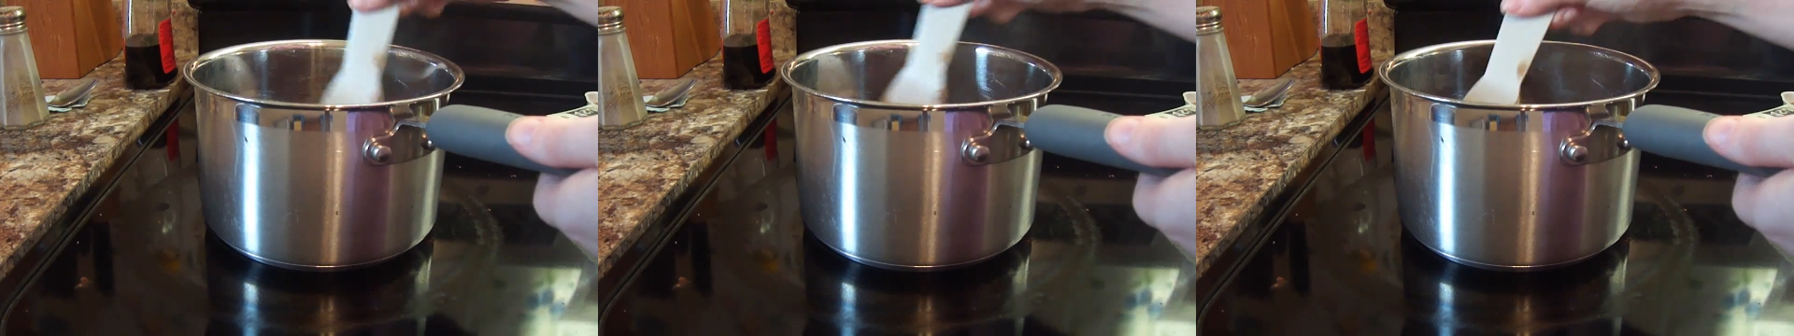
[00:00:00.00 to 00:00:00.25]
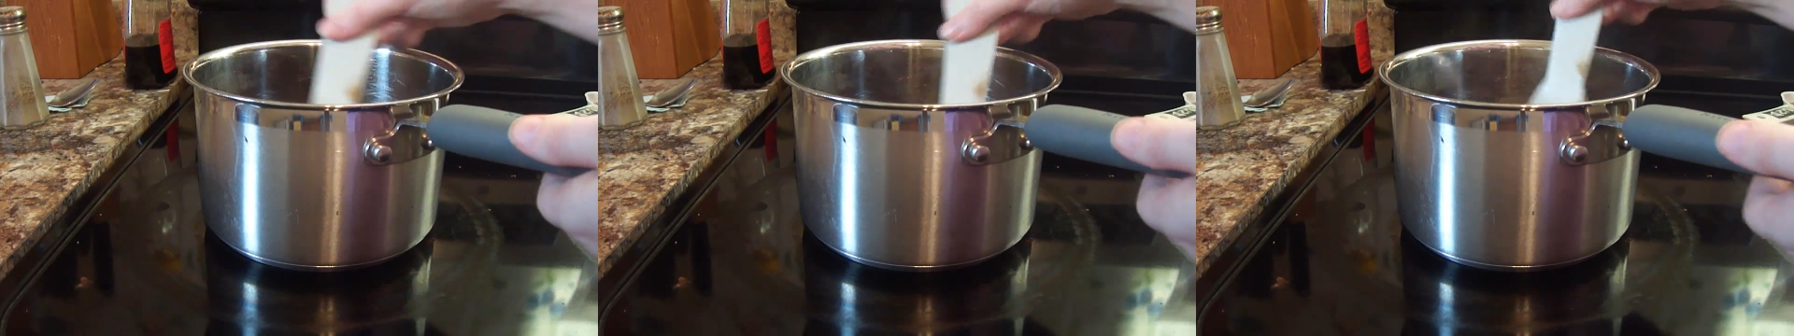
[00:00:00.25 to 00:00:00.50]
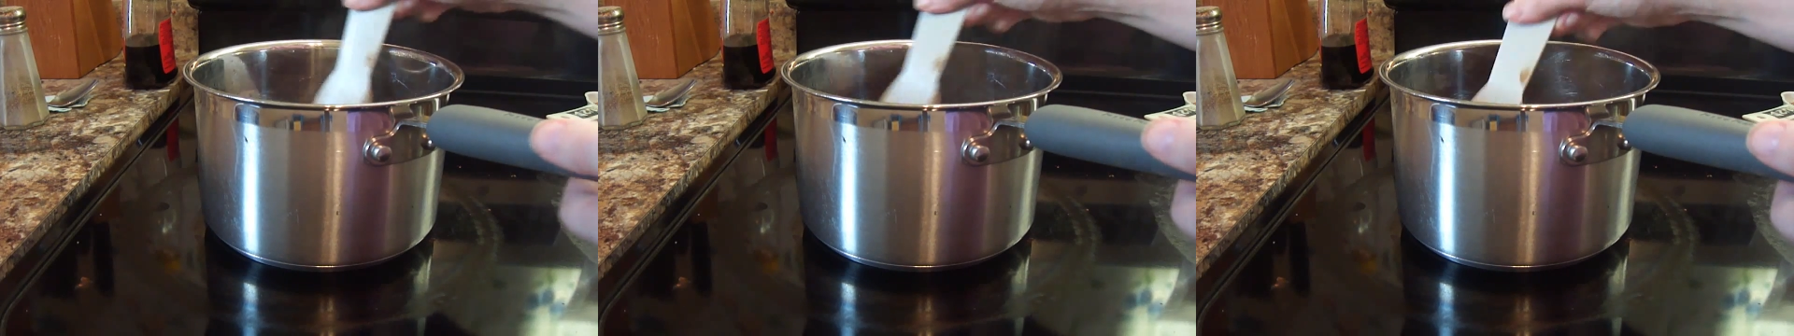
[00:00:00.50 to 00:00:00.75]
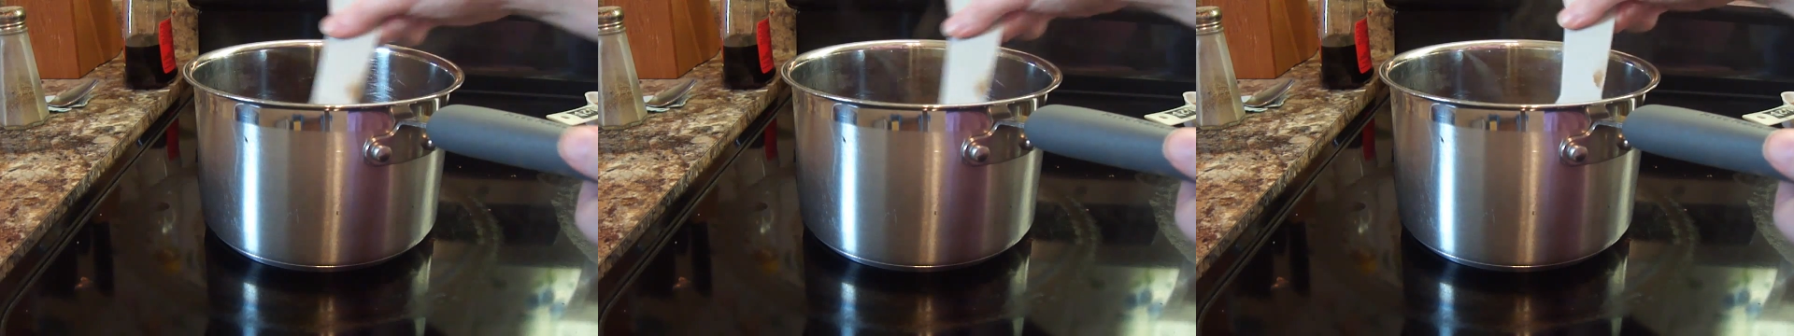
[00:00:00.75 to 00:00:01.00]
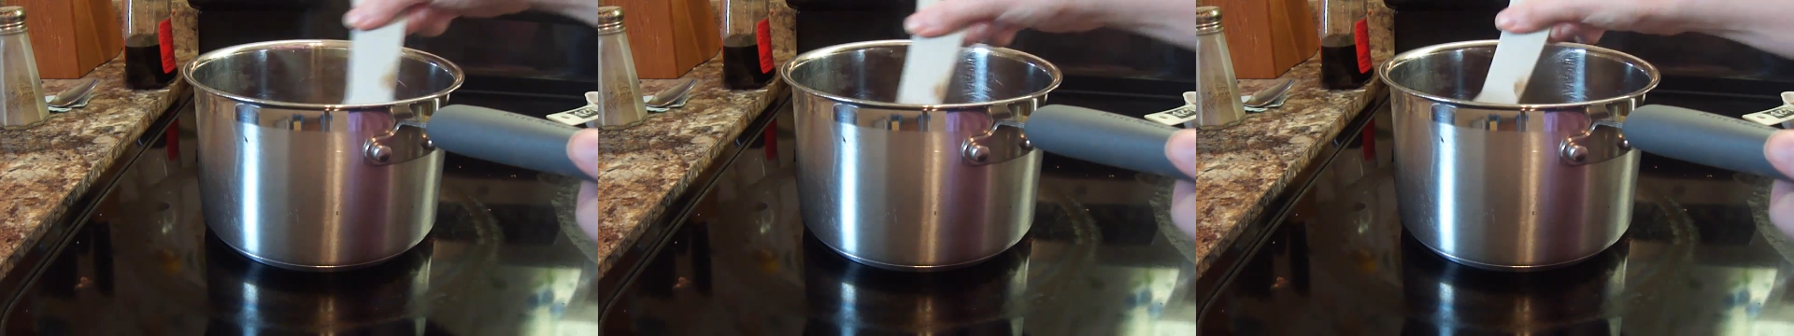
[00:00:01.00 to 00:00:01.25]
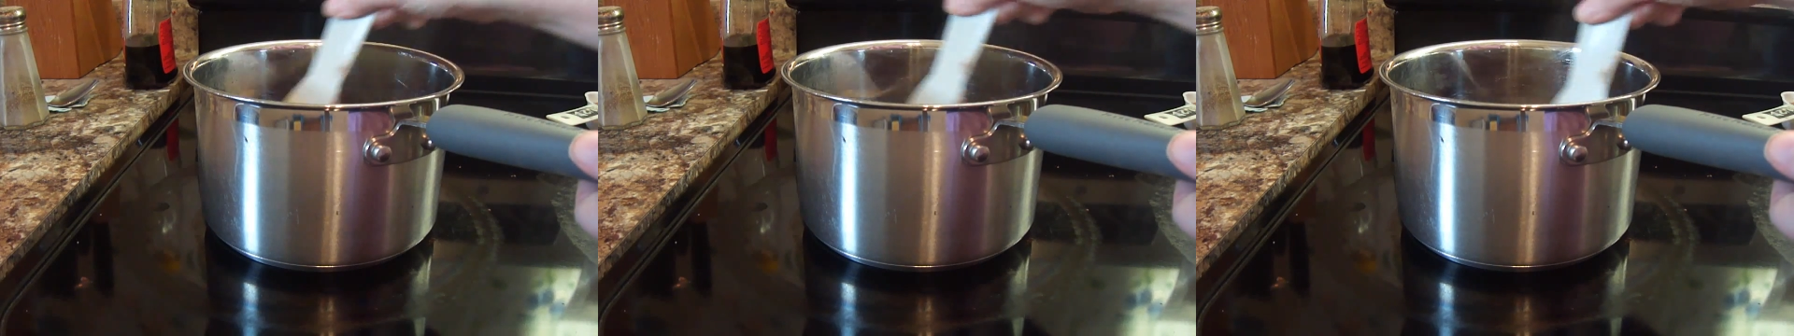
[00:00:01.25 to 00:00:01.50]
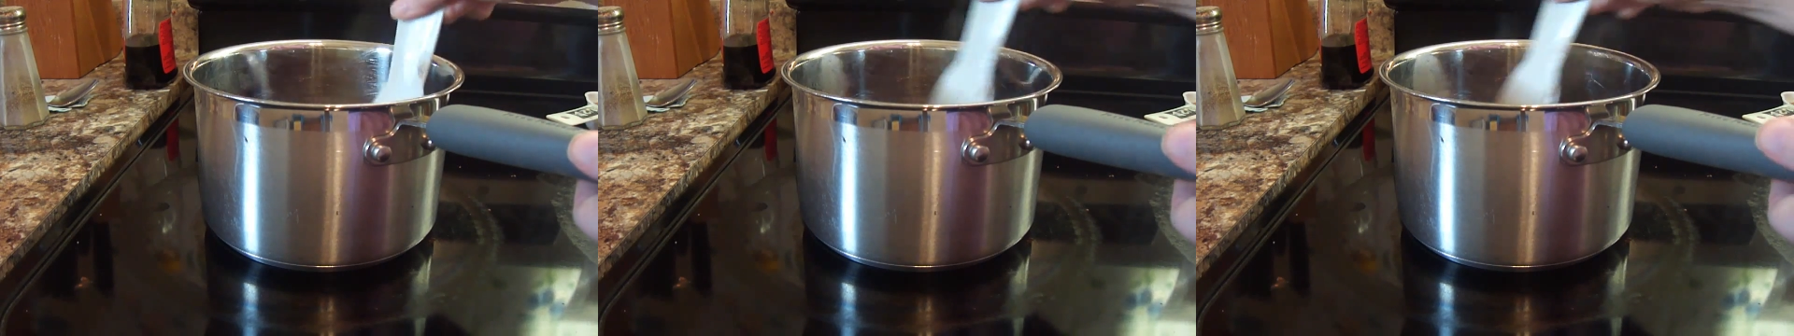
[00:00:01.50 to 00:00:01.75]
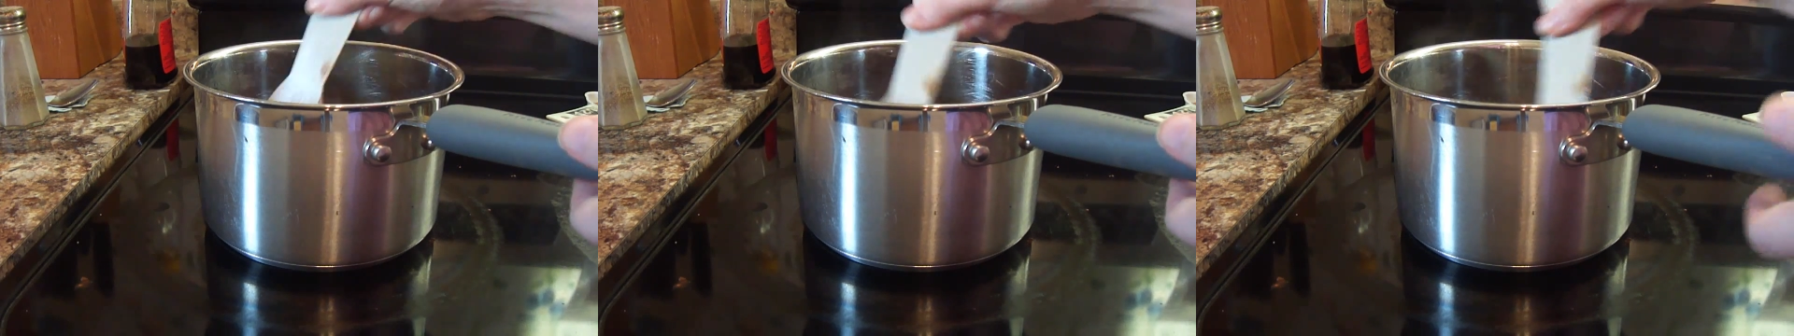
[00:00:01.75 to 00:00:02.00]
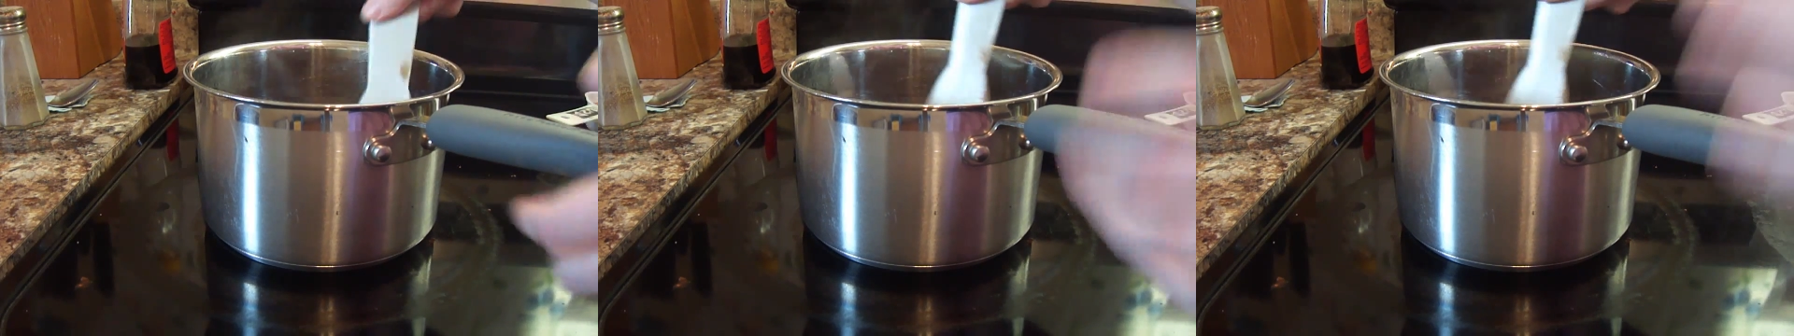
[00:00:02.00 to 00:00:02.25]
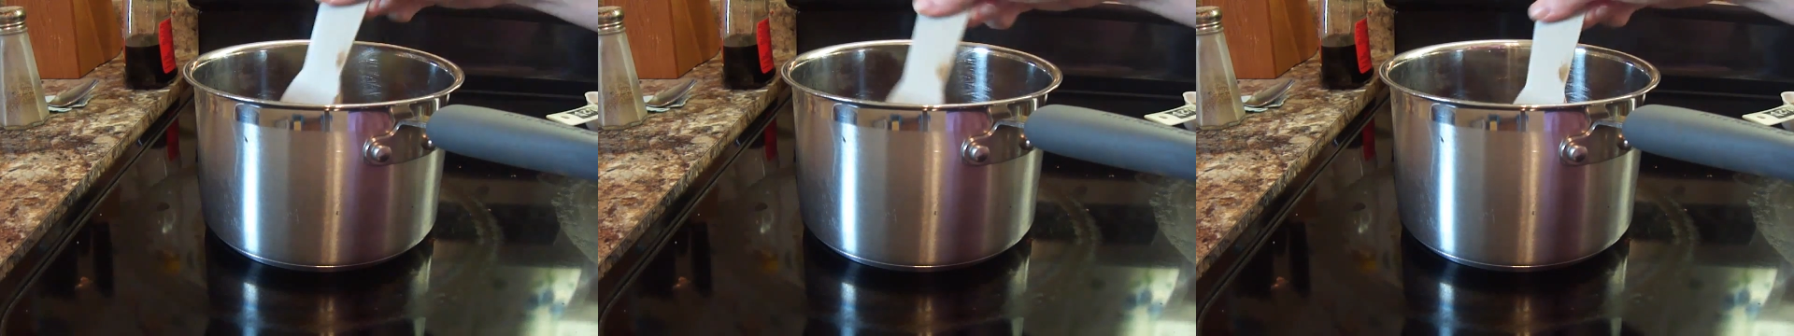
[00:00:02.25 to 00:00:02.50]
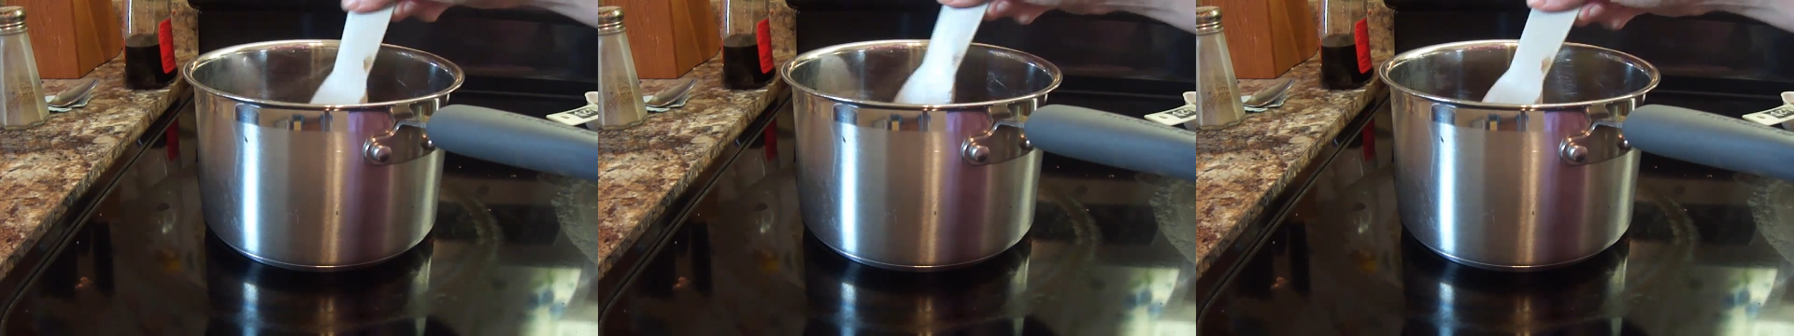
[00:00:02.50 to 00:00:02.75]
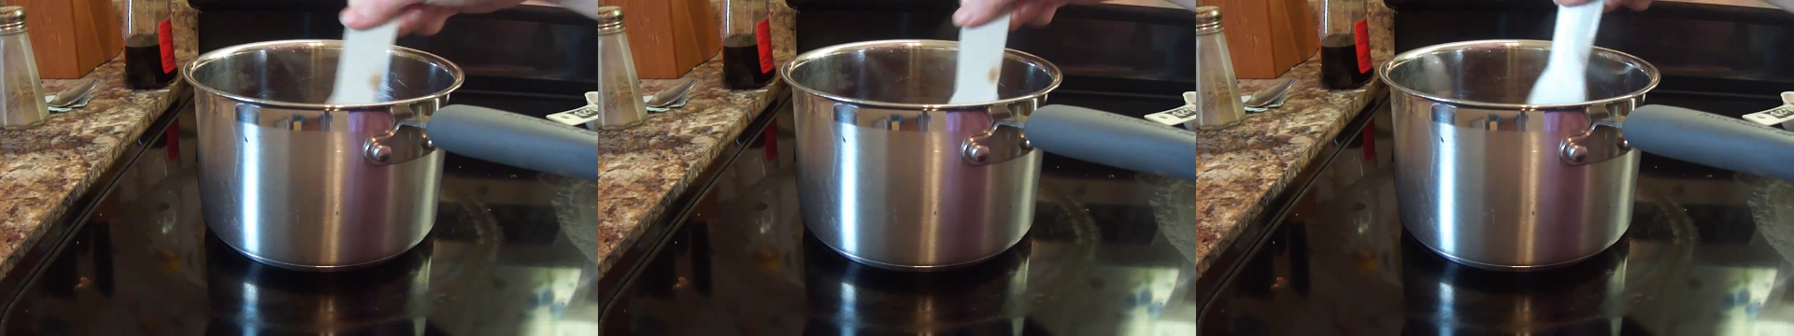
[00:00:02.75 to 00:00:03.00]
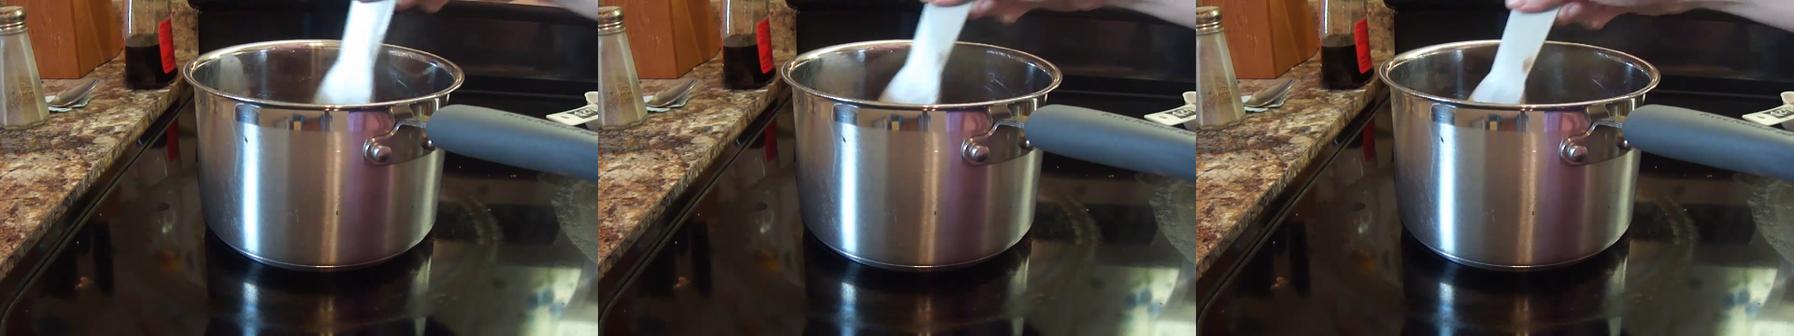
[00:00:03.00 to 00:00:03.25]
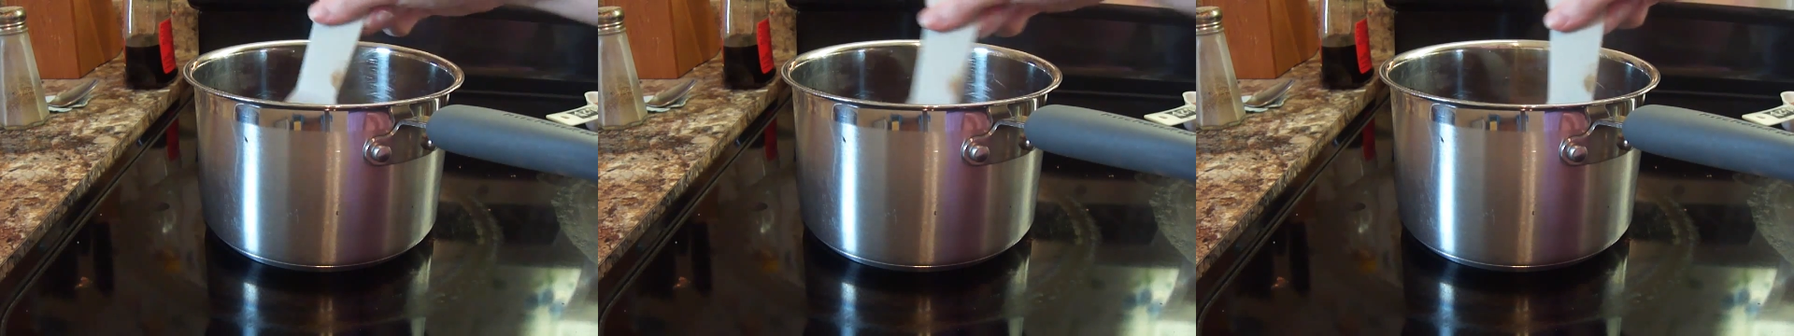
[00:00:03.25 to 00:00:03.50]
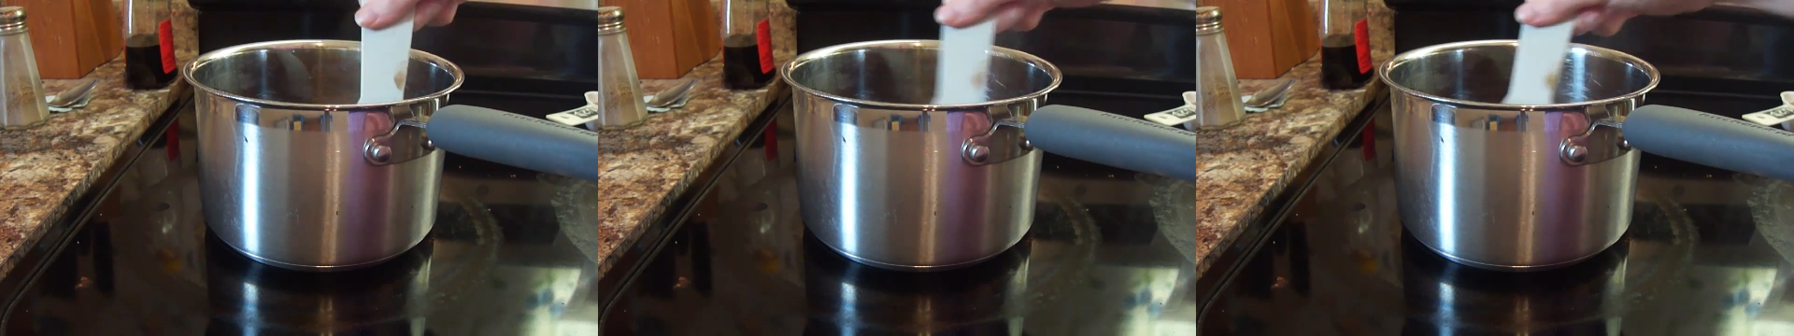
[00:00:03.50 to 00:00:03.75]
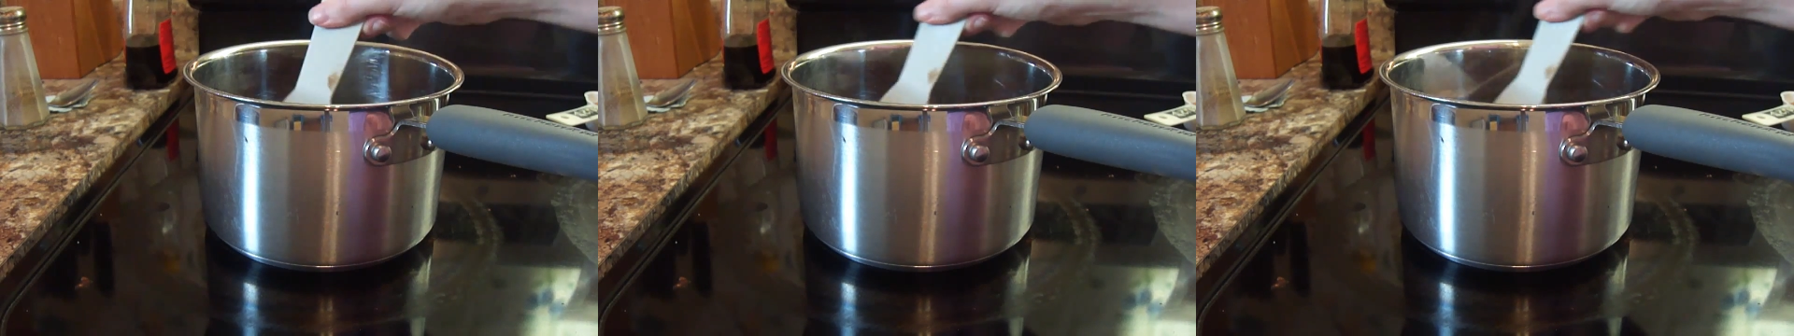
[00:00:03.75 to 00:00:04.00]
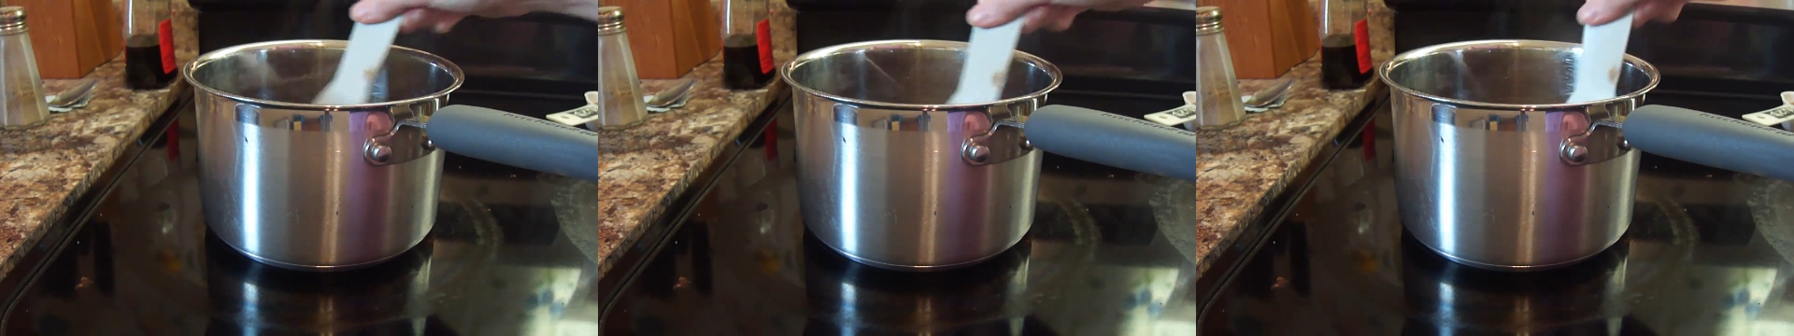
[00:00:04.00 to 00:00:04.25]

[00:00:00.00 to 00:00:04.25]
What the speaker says: [unreadable: no face in view]